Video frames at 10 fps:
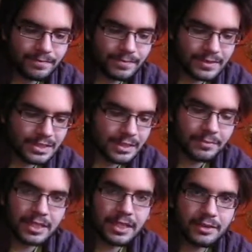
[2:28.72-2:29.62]

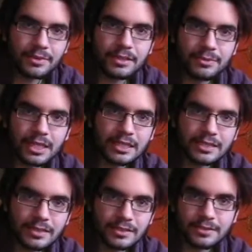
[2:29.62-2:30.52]
something that I really would like to
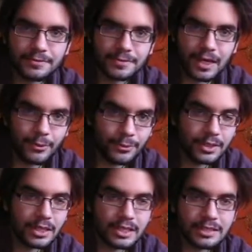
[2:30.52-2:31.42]
do. I would
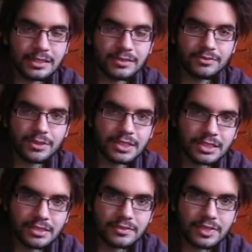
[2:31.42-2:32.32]
like to do
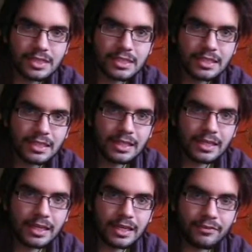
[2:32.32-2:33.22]
voiceovers
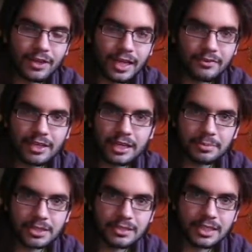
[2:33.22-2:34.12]
if I have the
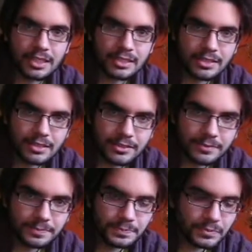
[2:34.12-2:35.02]
opportunity to.
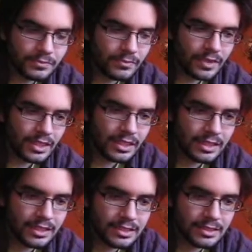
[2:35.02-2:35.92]

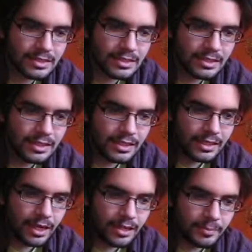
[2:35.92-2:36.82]
It's
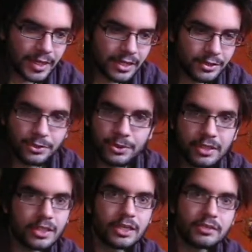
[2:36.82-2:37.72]
all about who you
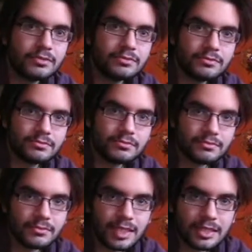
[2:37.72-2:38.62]
know,
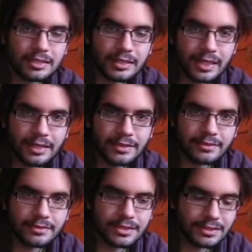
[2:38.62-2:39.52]
and
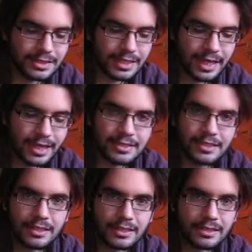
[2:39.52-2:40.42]
the
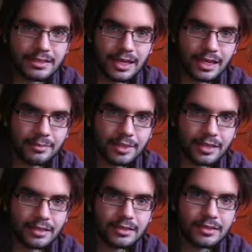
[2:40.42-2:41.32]
tenacity,
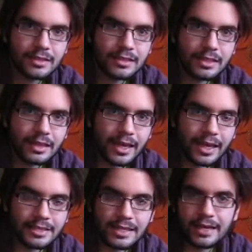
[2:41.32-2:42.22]
timing,
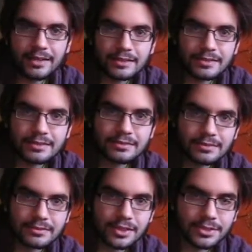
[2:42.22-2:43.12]
and talent.
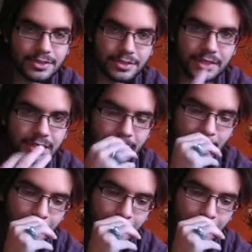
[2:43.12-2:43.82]
Those 3.